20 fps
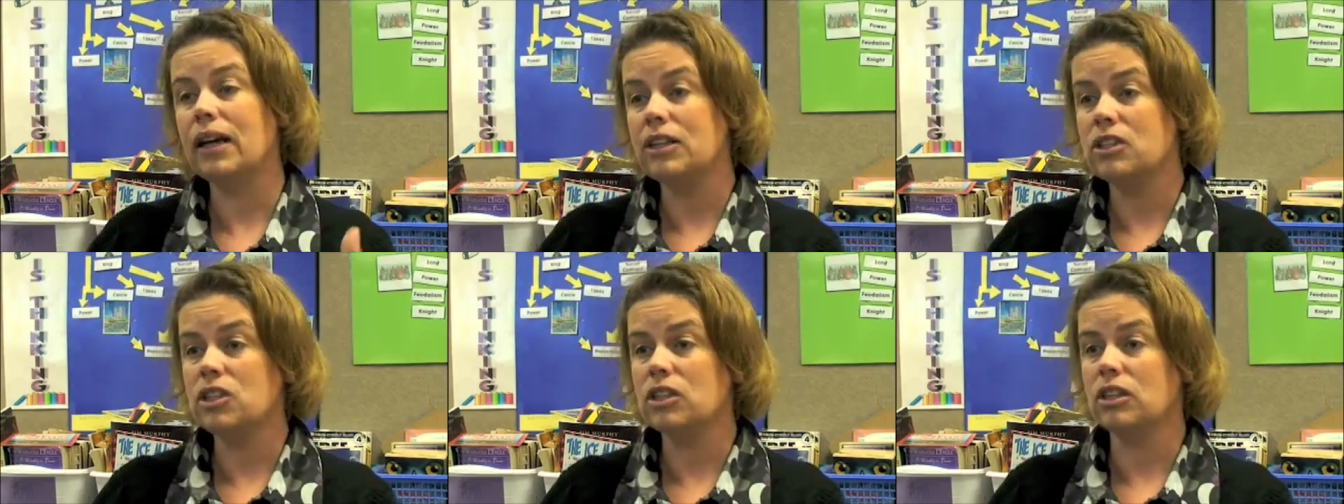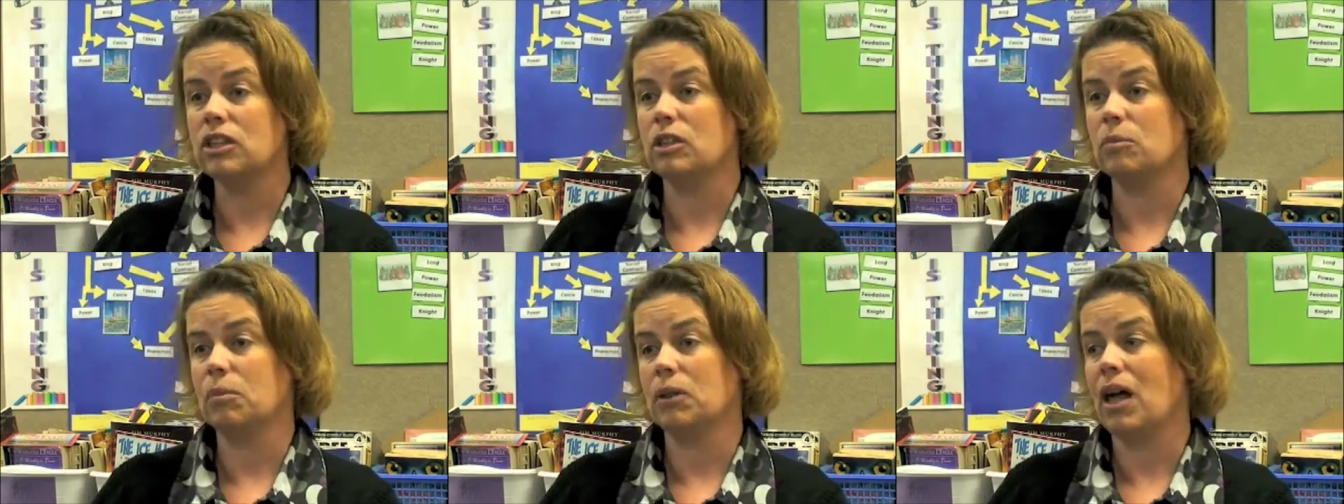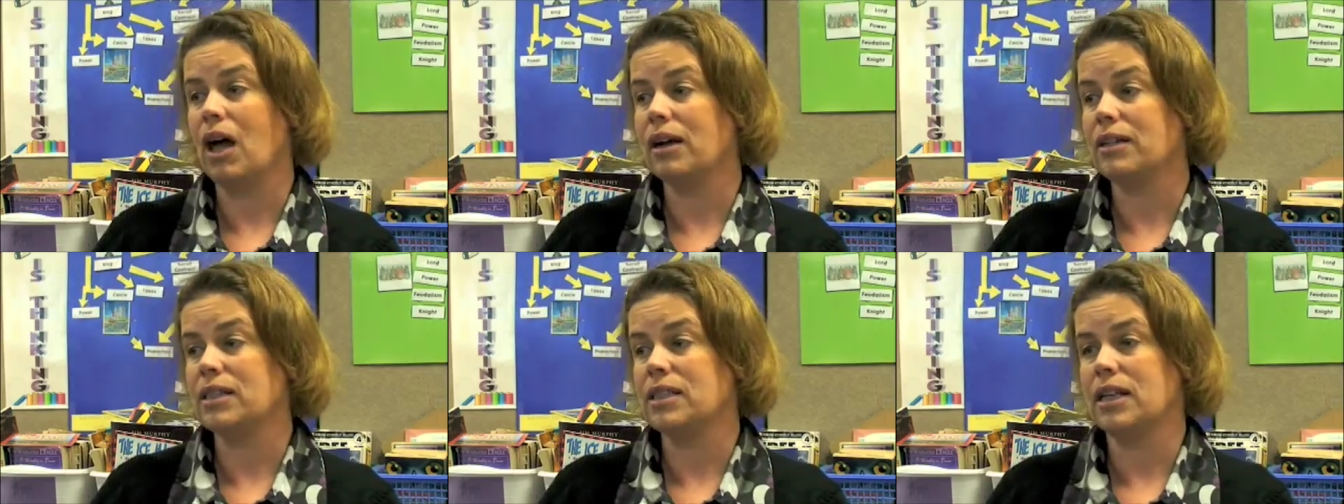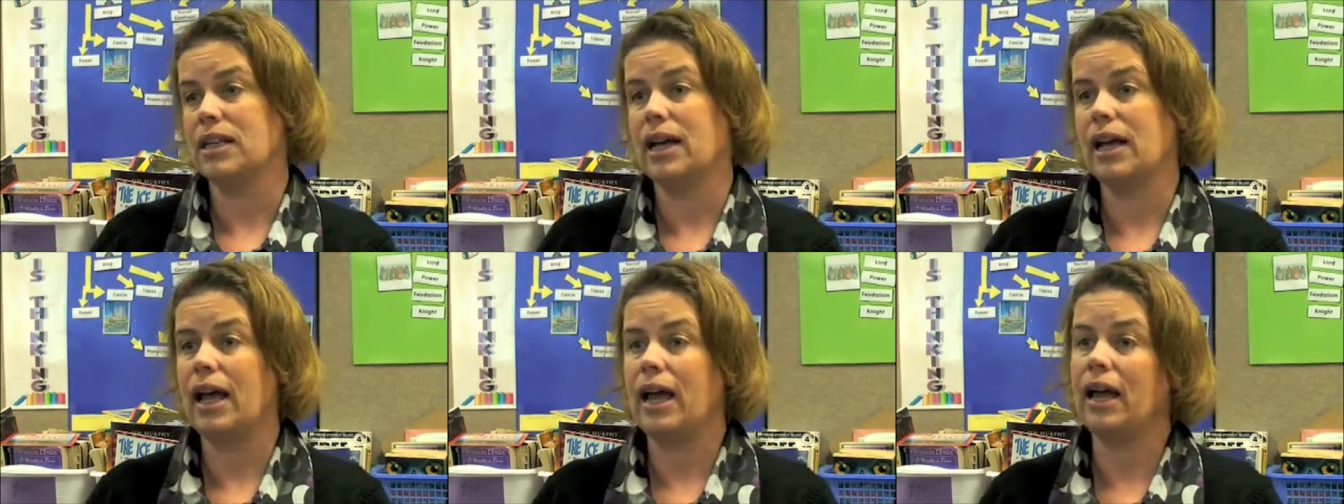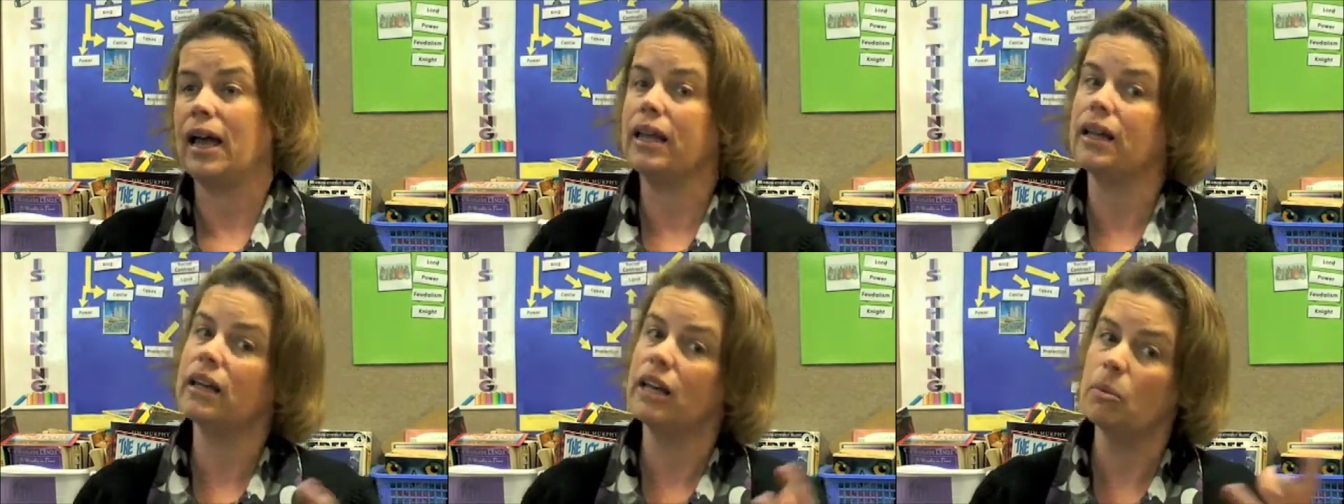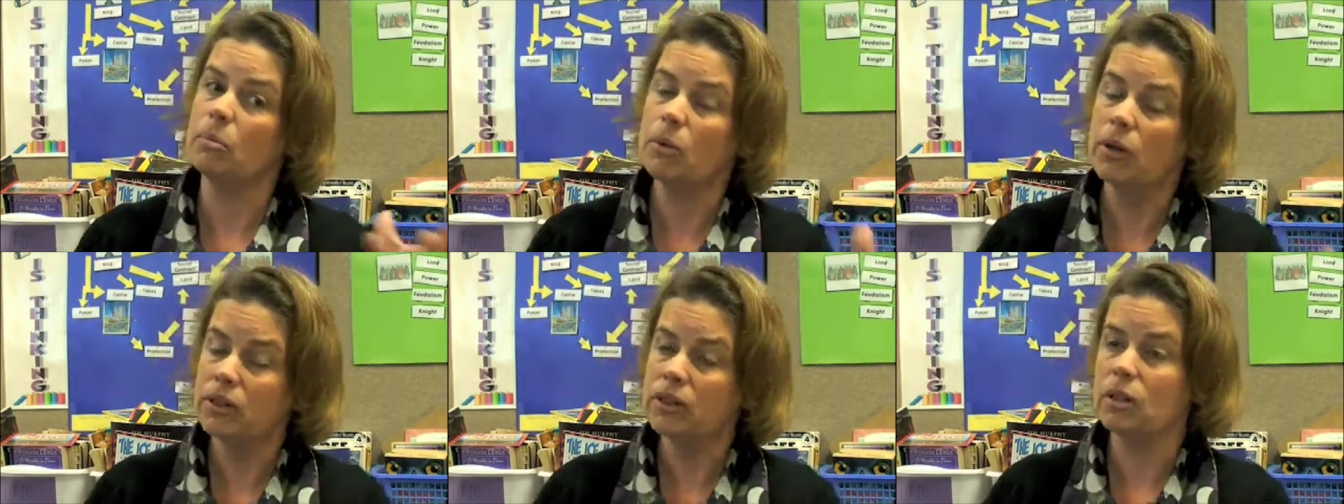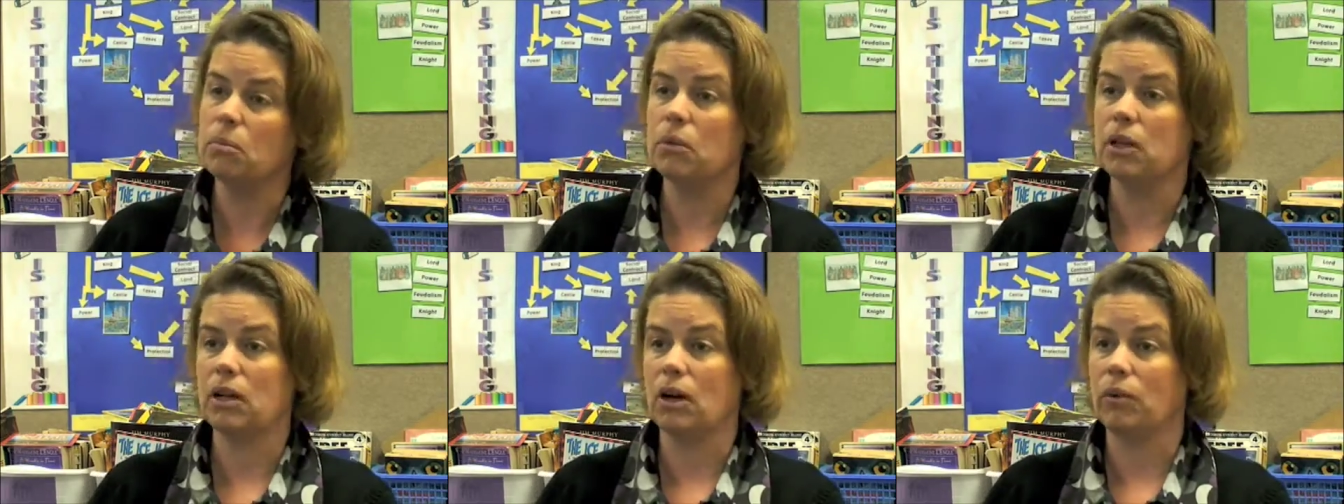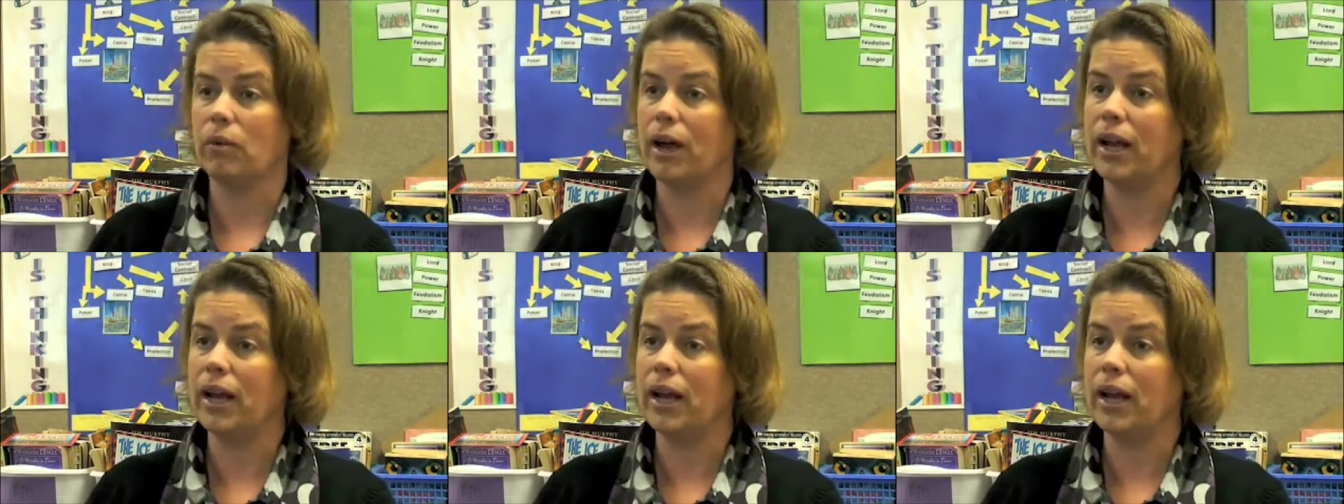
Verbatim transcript: took the blocks that I had and I put them in our